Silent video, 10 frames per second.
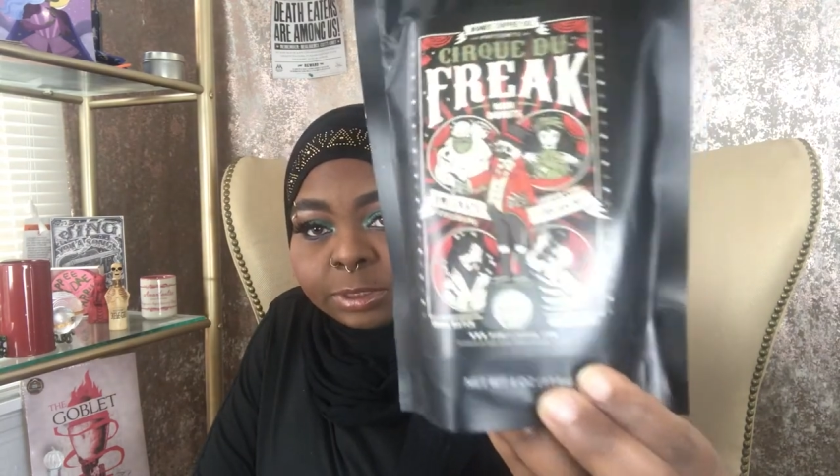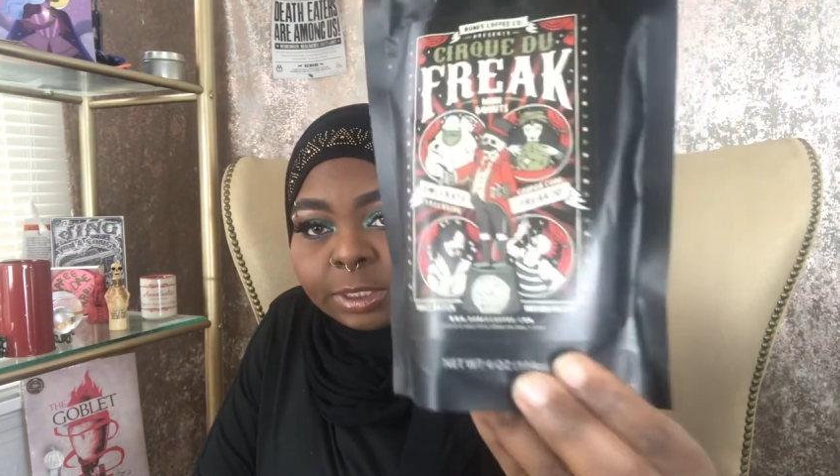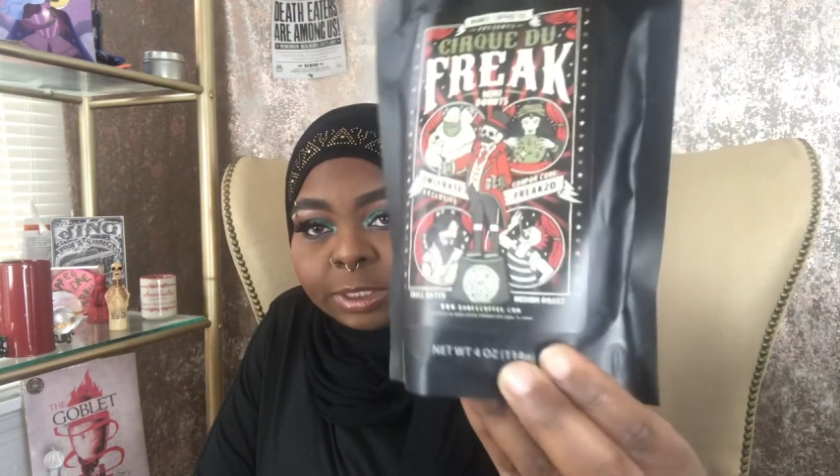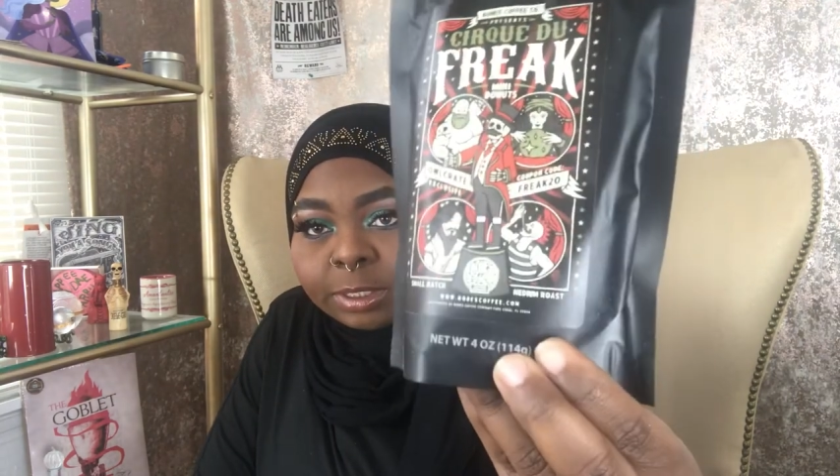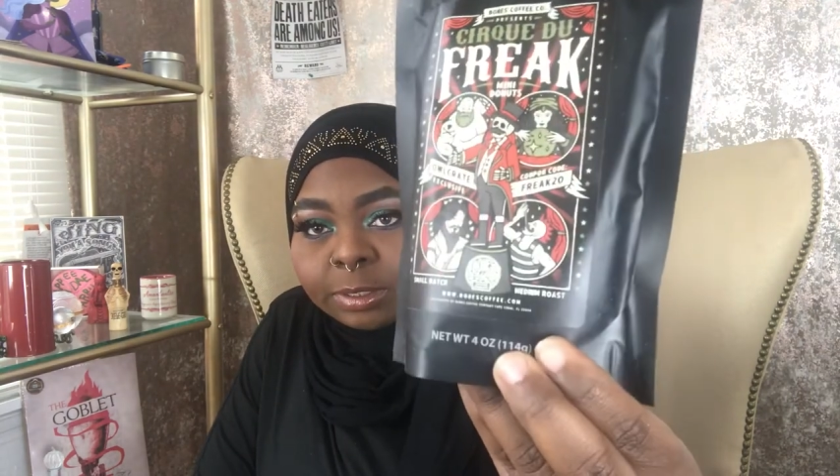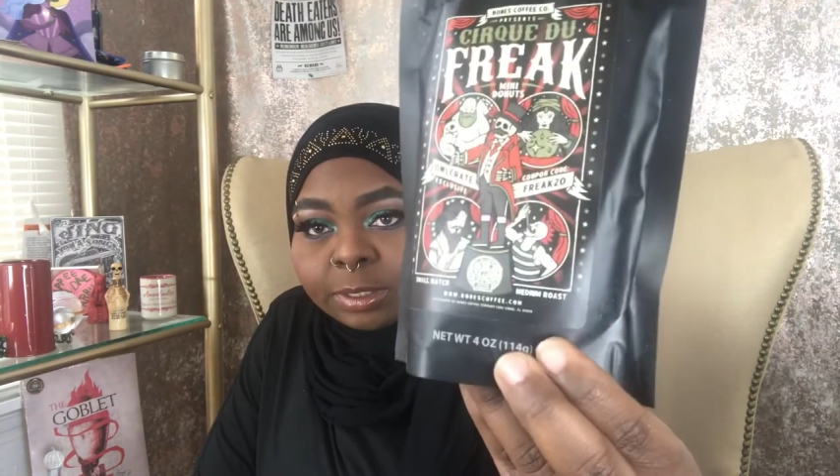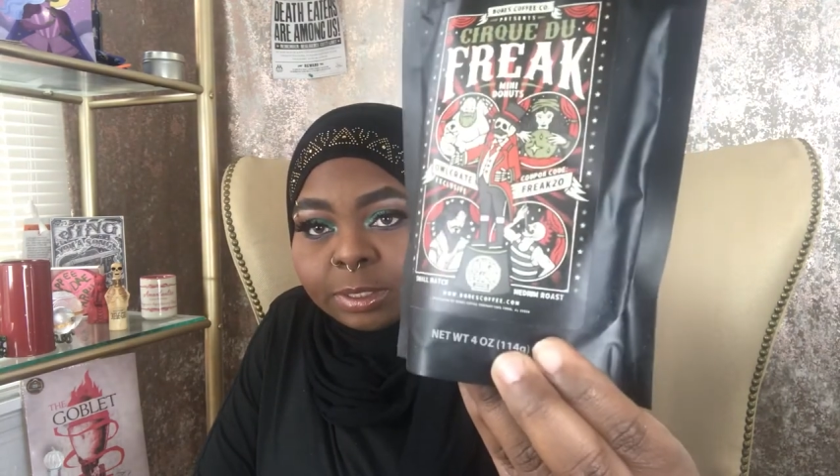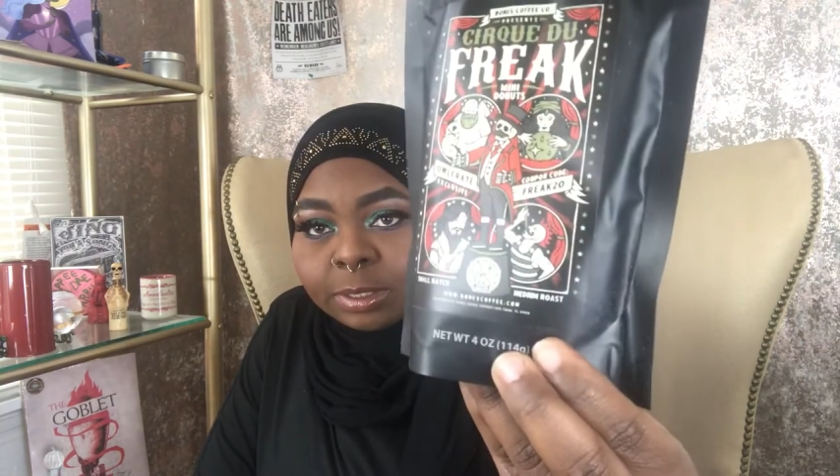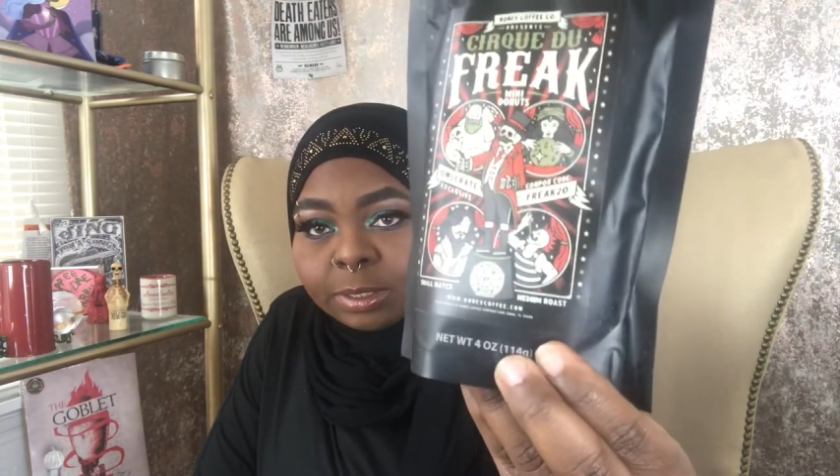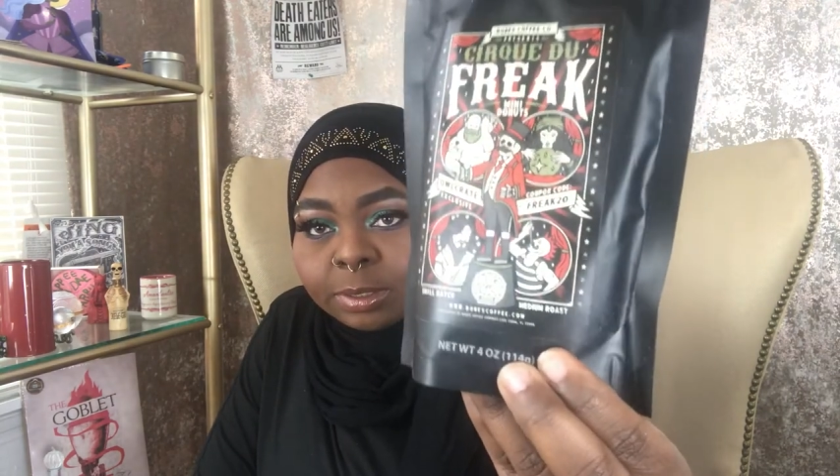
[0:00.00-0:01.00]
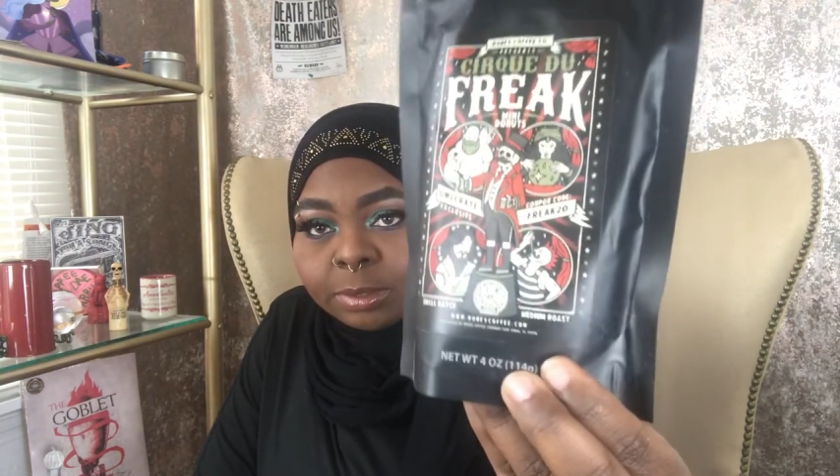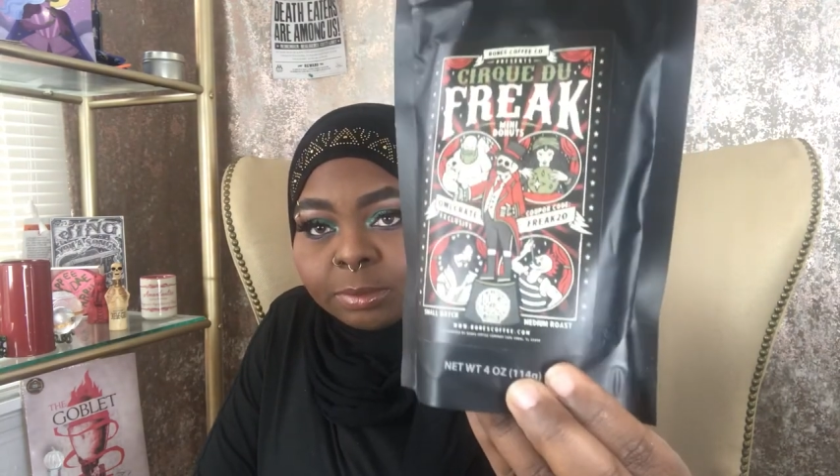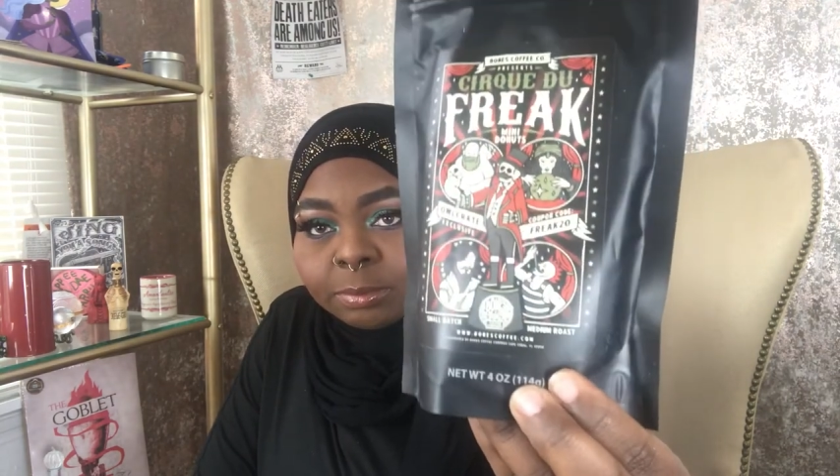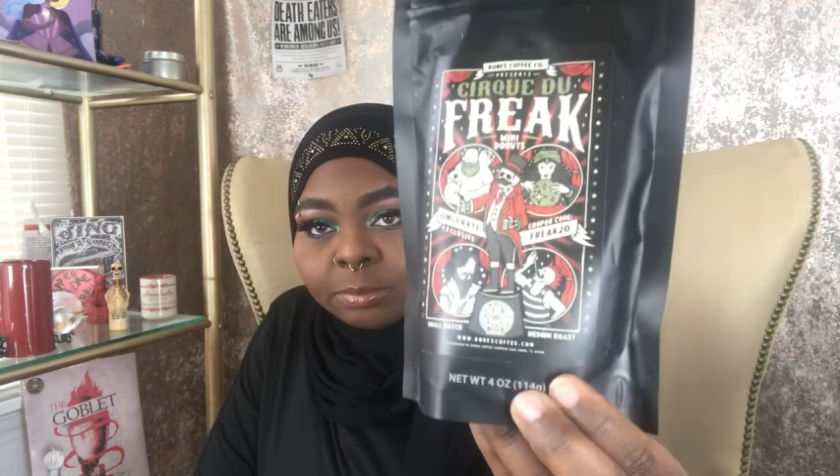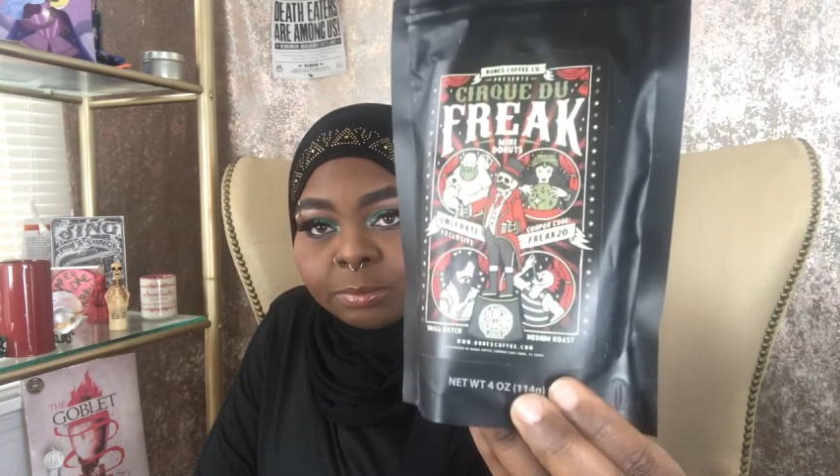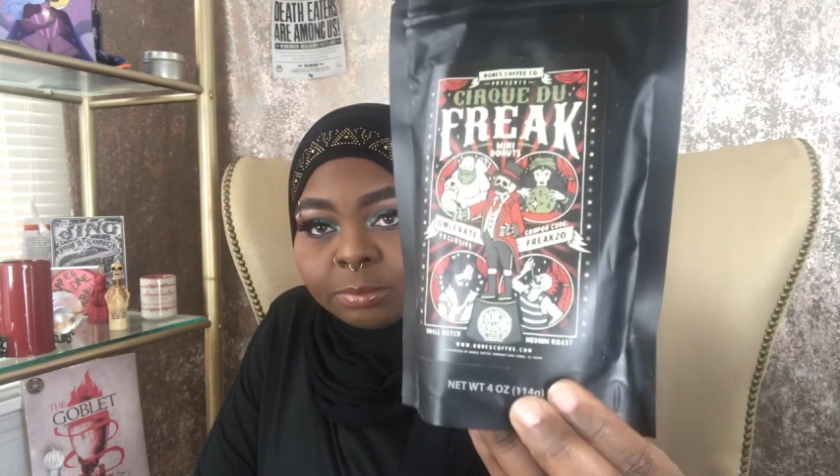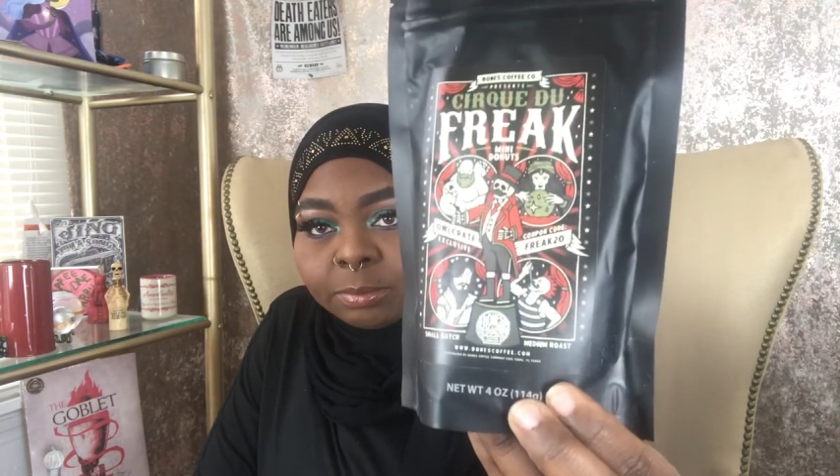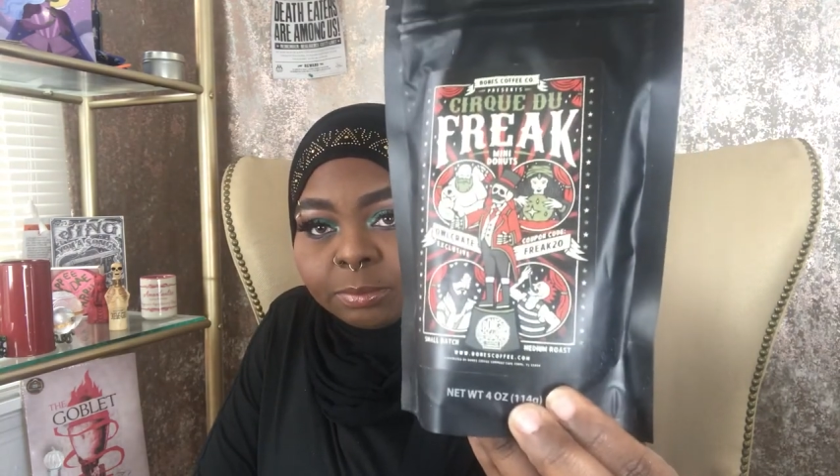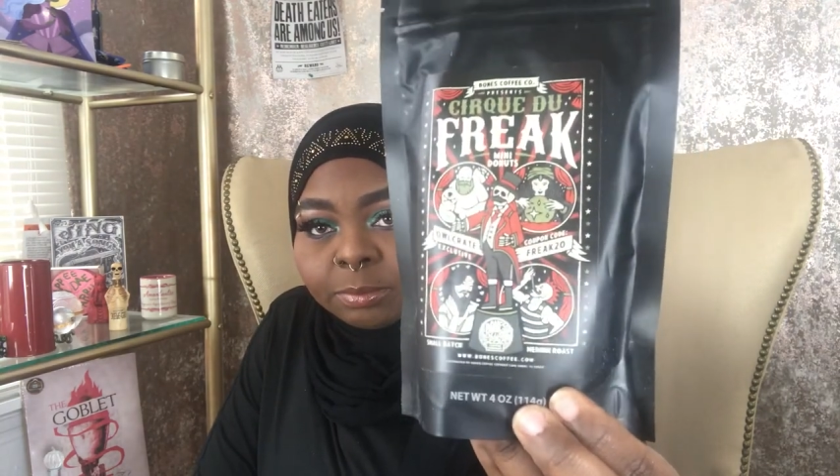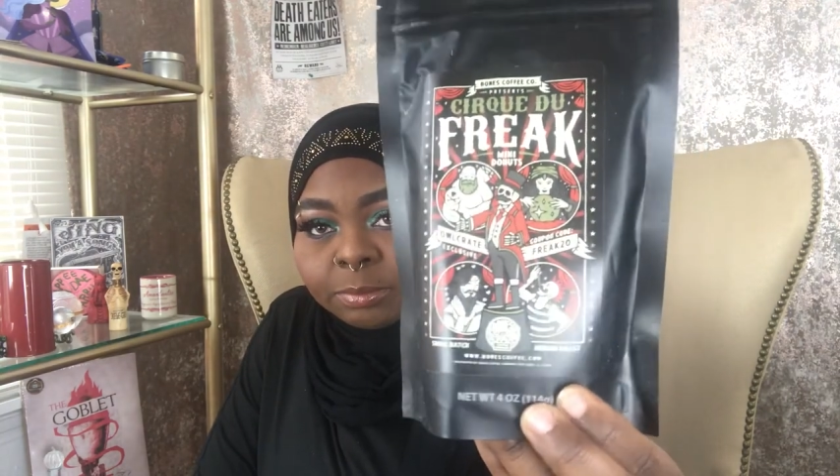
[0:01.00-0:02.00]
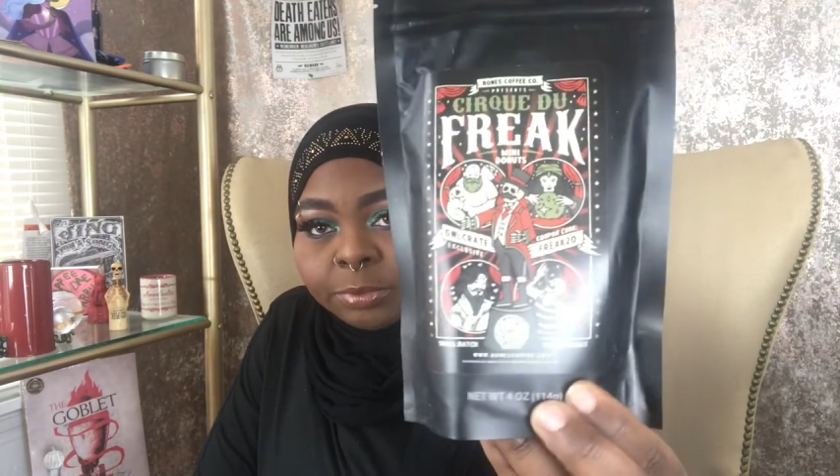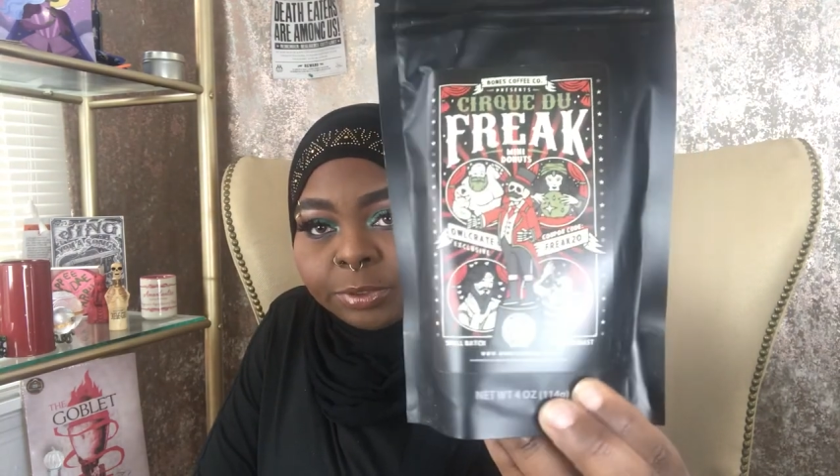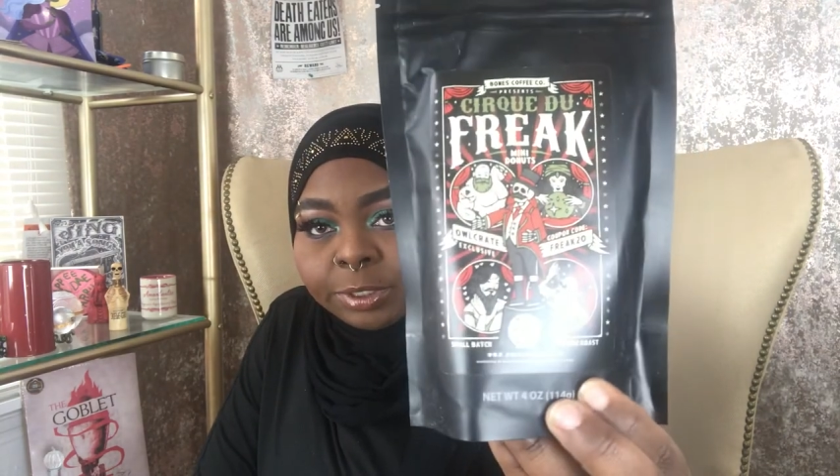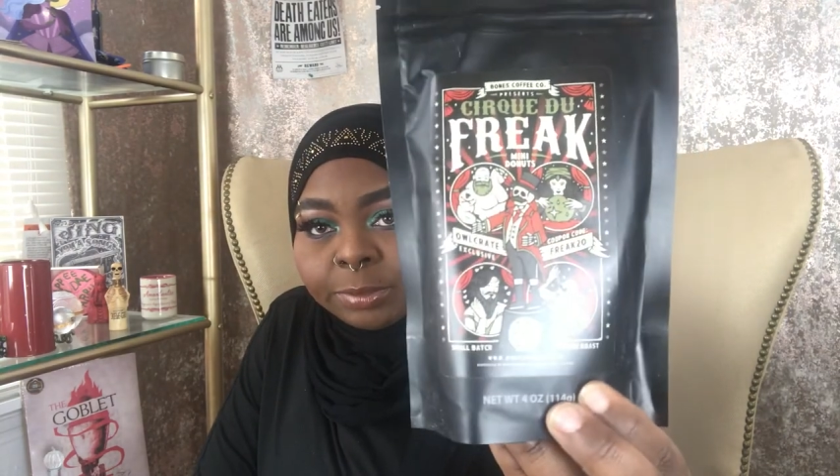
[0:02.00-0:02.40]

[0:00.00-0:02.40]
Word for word: in pretty